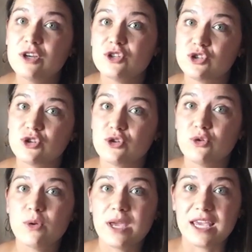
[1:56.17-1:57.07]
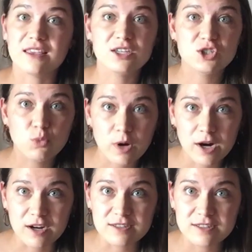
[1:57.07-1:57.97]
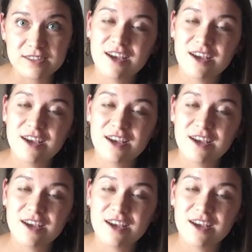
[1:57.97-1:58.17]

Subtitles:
to English words.